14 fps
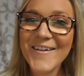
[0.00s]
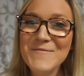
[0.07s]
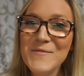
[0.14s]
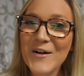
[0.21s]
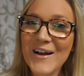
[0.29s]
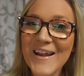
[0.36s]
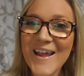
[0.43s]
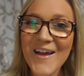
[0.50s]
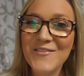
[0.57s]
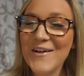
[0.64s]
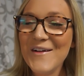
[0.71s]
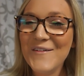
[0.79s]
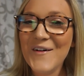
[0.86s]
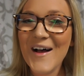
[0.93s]
Good morning
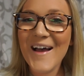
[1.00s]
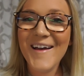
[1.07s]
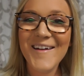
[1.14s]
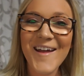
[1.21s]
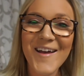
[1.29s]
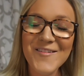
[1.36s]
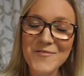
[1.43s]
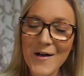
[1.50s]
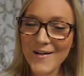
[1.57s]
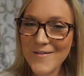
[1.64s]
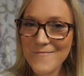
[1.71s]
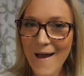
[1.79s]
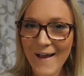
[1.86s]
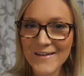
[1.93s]
everyone and
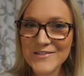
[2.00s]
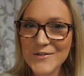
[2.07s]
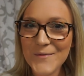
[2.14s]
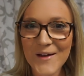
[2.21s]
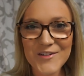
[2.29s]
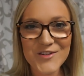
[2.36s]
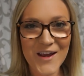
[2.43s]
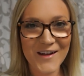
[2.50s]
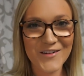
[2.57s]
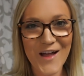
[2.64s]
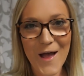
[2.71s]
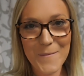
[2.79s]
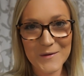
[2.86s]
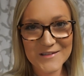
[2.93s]
welcome back to my channel
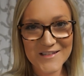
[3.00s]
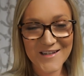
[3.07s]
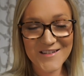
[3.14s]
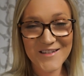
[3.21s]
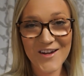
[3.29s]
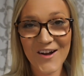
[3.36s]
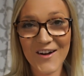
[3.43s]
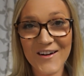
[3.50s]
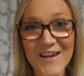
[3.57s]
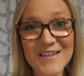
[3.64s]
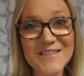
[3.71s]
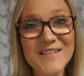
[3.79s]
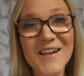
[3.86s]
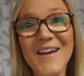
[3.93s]
Apples and
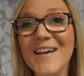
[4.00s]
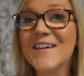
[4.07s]
Tiaras.